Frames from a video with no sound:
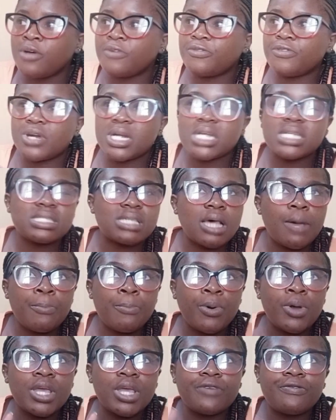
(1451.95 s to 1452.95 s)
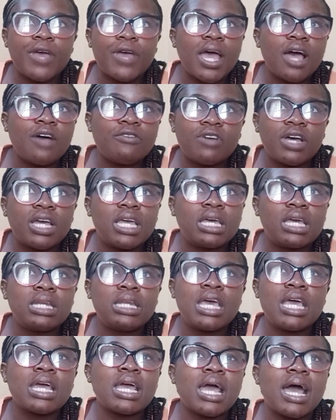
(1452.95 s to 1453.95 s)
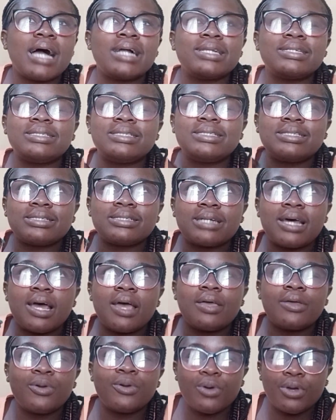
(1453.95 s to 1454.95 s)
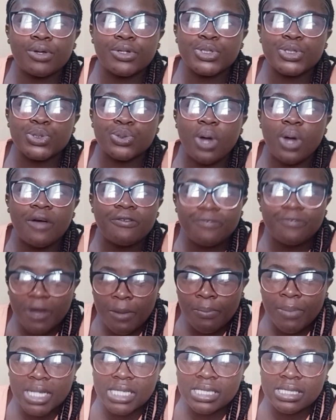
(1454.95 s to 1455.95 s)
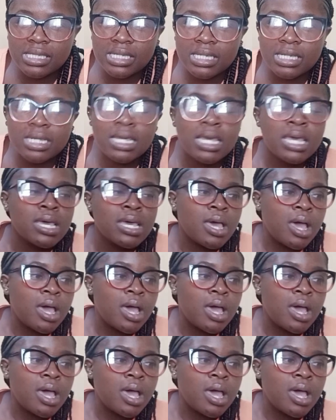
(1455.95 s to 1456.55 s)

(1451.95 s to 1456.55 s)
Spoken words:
For example, if I have a headache, I'll try going to a pharmacy,